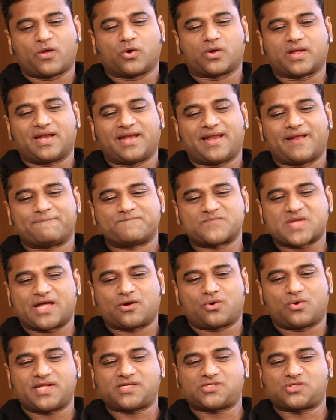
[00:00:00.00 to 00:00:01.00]
okay,
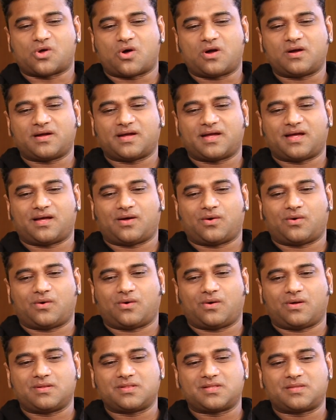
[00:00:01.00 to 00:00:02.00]
I wrote a song.
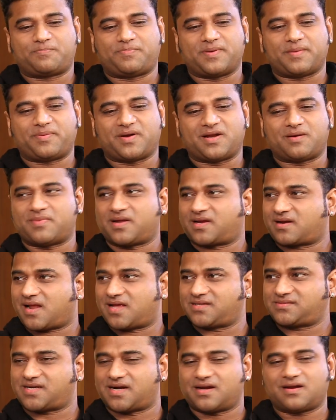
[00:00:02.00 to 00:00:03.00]
All the people in my
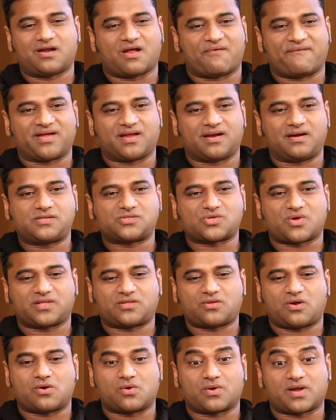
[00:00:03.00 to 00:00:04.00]
class started loving it. So
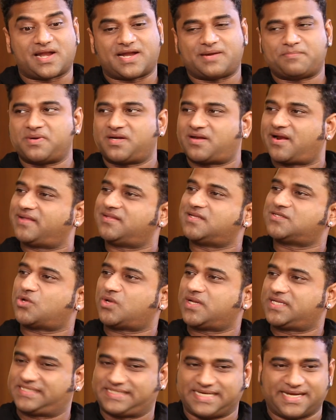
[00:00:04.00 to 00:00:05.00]
I thought, okay, let me try this
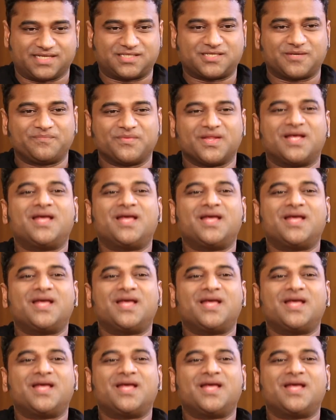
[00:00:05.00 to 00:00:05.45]
on a stage.